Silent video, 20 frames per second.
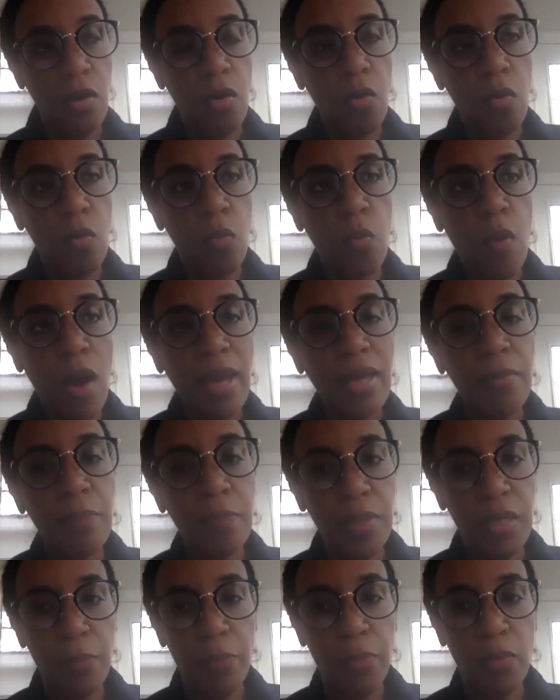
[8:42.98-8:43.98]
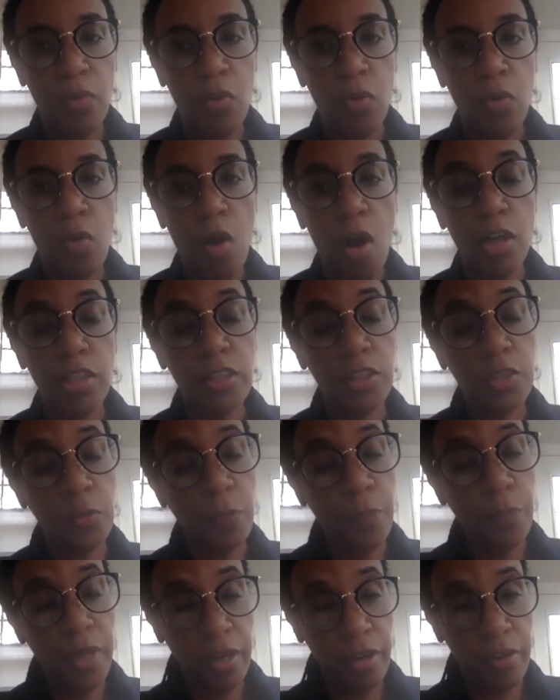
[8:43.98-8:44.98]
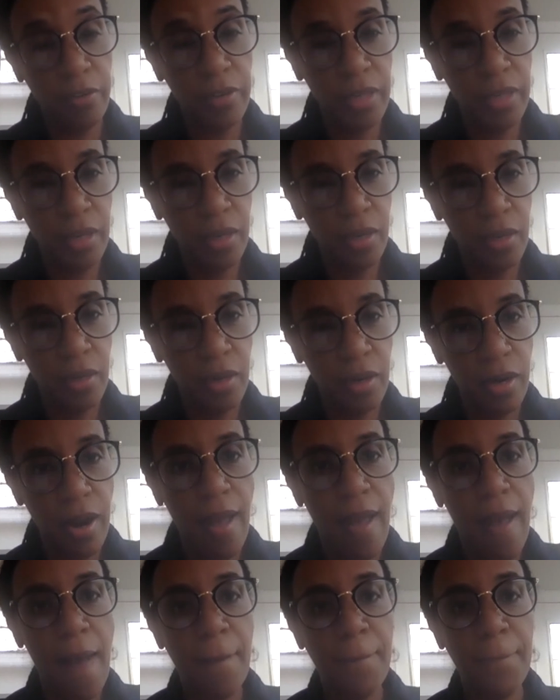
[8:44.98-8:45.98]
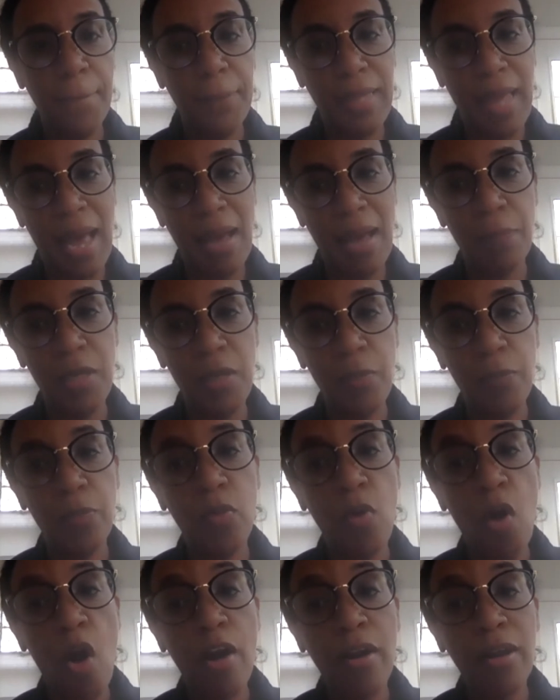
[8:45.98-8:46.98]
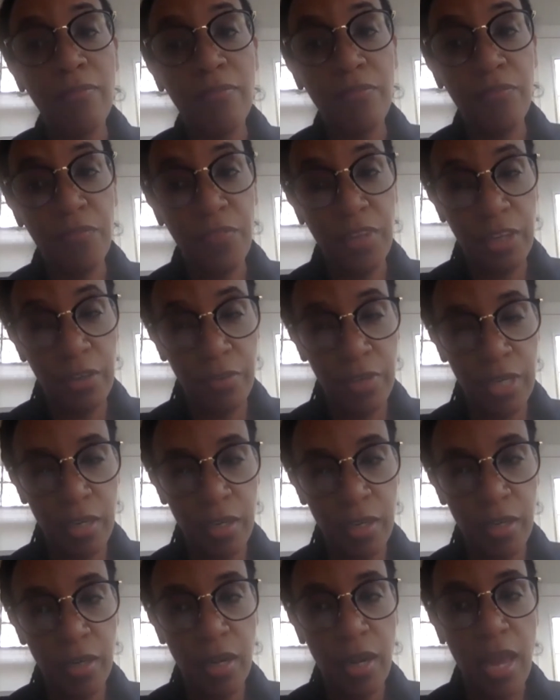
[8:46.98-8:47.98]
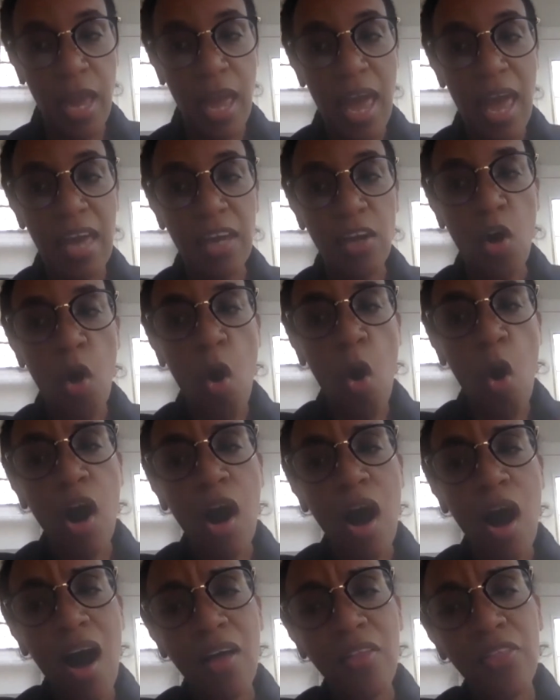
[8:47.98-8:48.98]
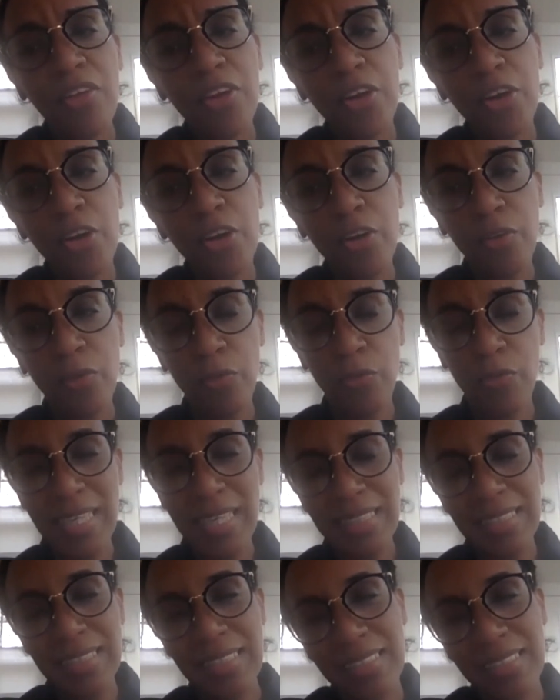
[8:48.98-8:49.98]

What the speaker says: white people are superior and Black people are inferior, and all other races